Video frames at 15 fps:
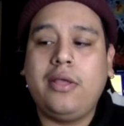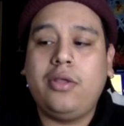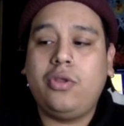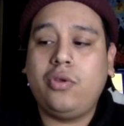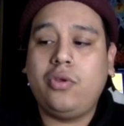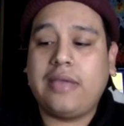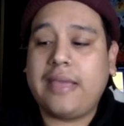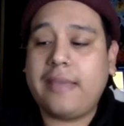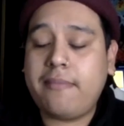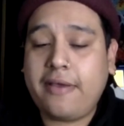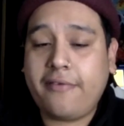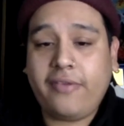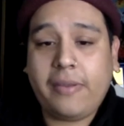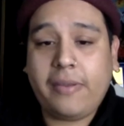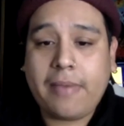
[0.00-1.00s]
to get my
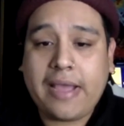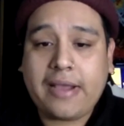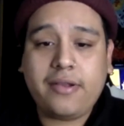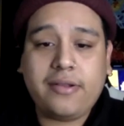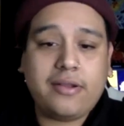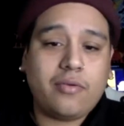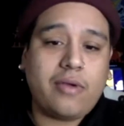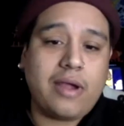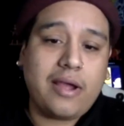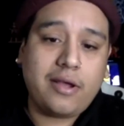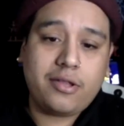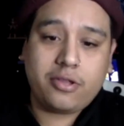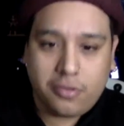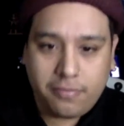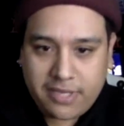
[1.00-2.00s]
feet back in the
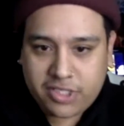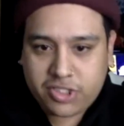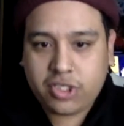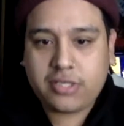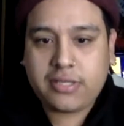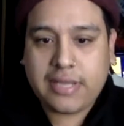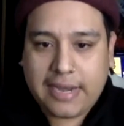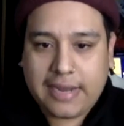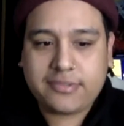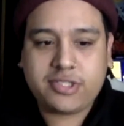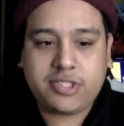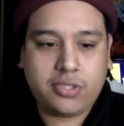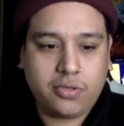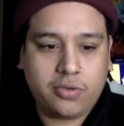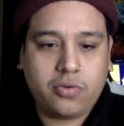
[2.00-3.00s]
ground to make sure that I'm
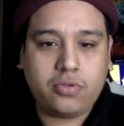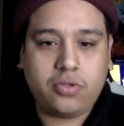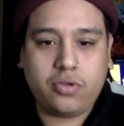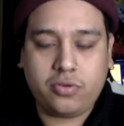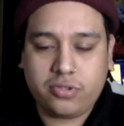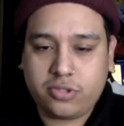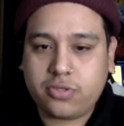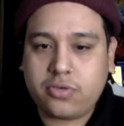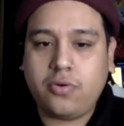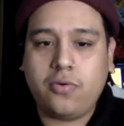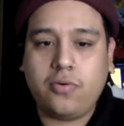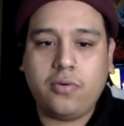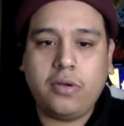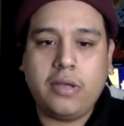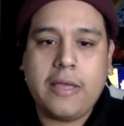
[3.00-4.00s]
still doing
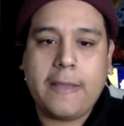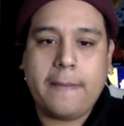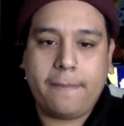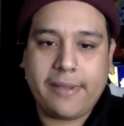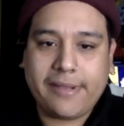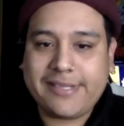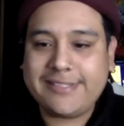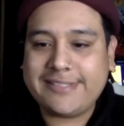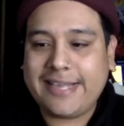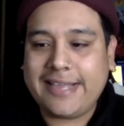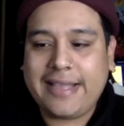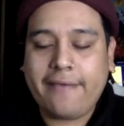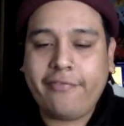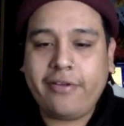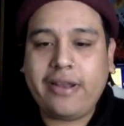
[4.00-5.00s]
school, because like
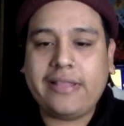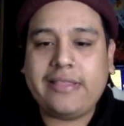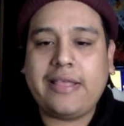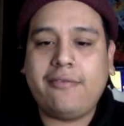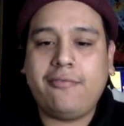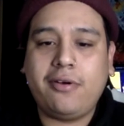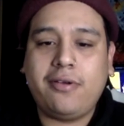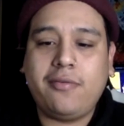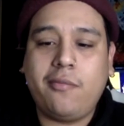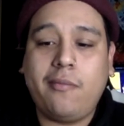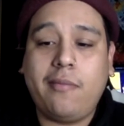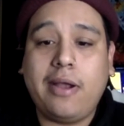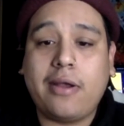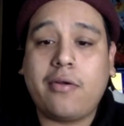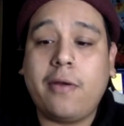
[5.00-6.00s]
I feel like that was what
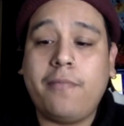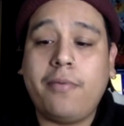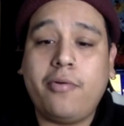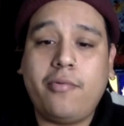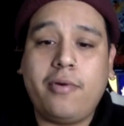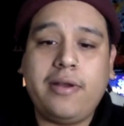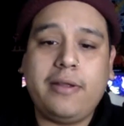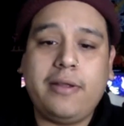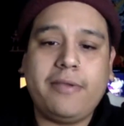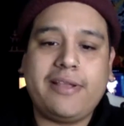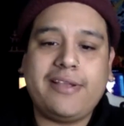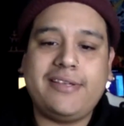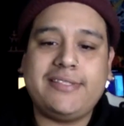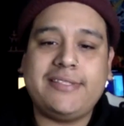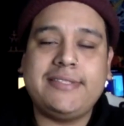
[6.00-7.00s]
my grandpa wanted,
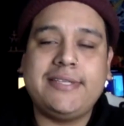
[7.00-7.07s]
because